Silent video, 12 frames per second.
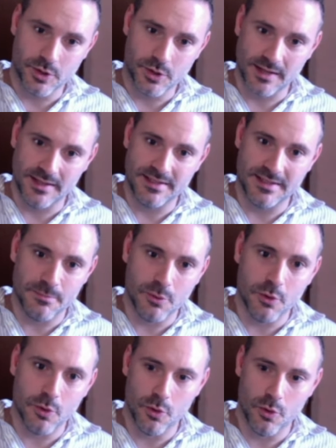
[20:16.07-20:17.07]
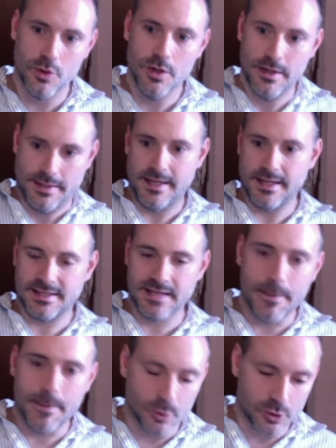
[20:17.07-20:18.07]
like Thibaut gets up,
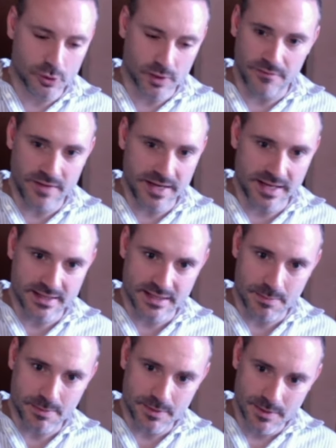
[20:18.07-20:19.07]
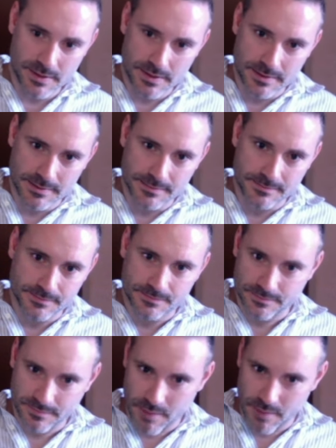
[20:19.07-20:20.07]
also Ranvier gets up,
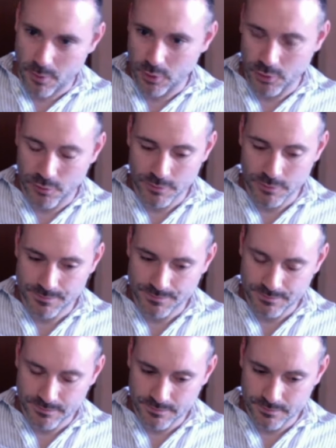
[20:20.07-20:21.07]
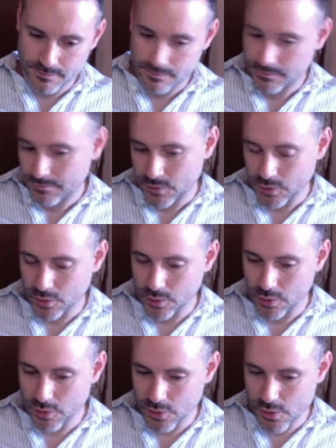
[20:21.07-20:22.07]
my point of view.
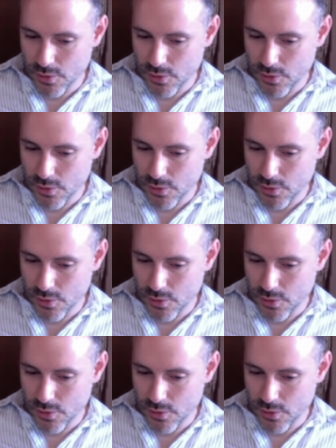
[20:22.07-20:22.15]
So,